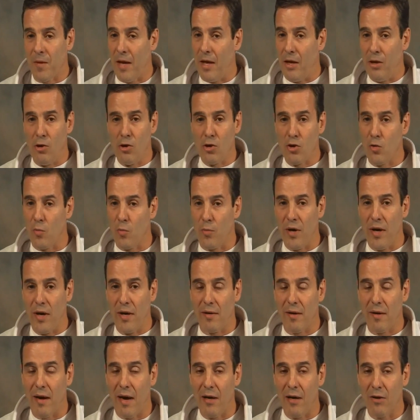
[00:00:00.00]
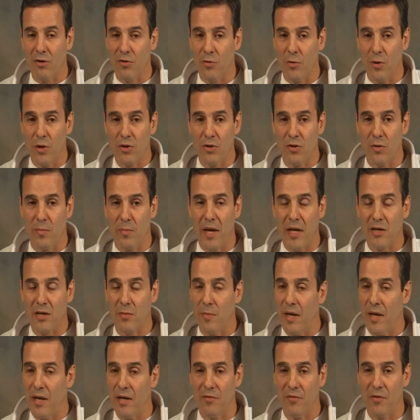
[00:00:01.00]
And he used to break tiles. We used to
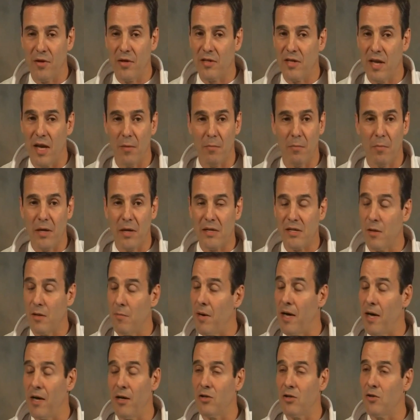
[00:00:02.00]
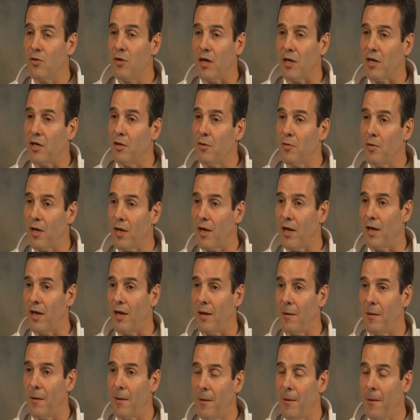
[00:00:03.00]
imagine, man, if this guy punched somebody, he's going to kill the
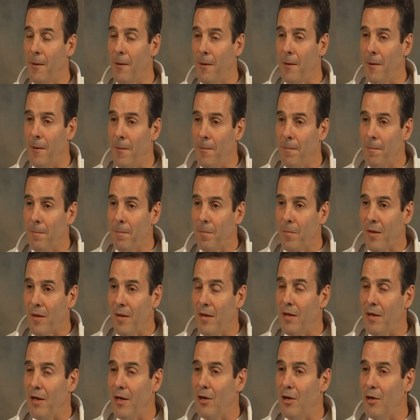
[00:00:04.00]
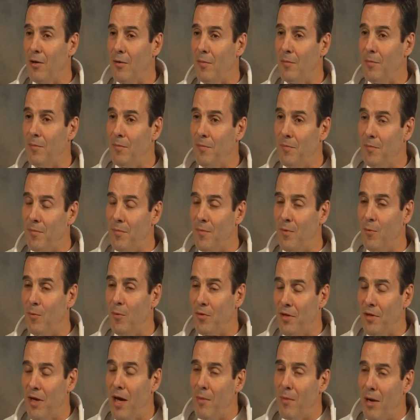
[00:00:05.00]
guy. And
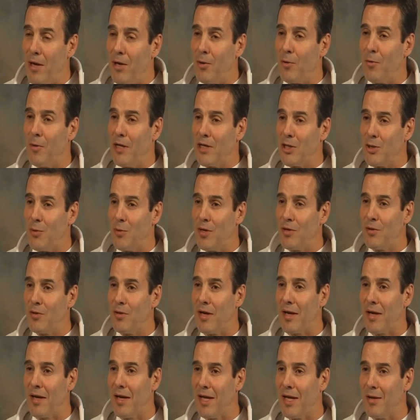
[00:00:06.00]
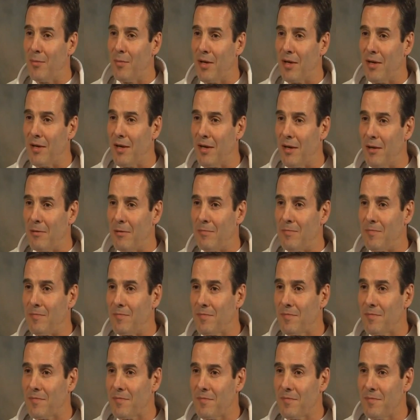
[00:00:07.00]
one time, Helio Gracie went to the academy
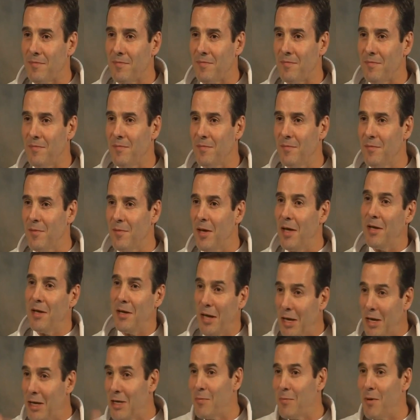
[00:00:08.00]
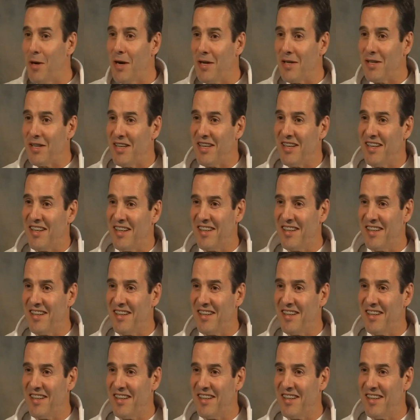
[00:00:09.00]
and kicked his butt.